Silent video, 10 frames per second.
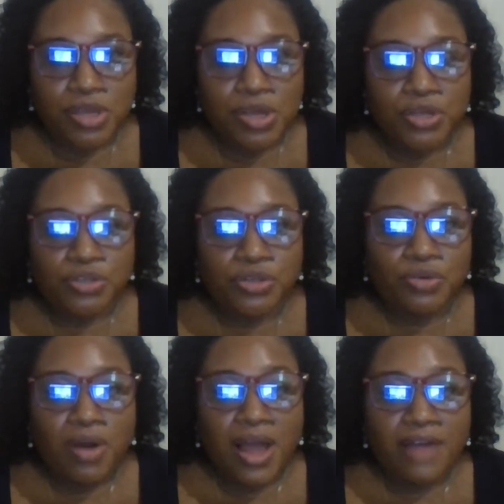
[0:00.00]
So you
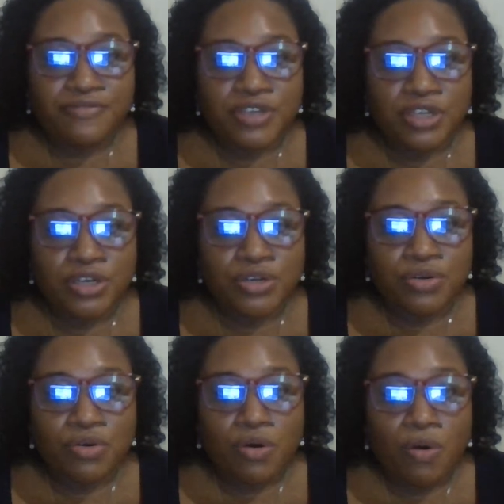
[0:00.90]
don't have to learn
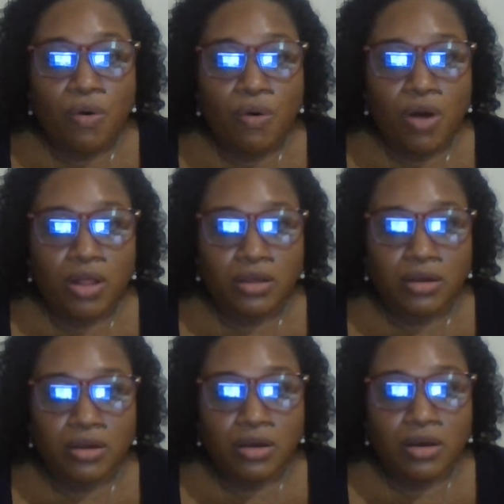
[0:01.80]
all,
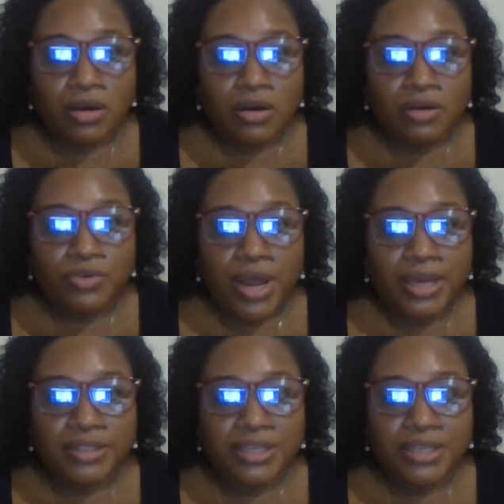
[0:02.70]
right?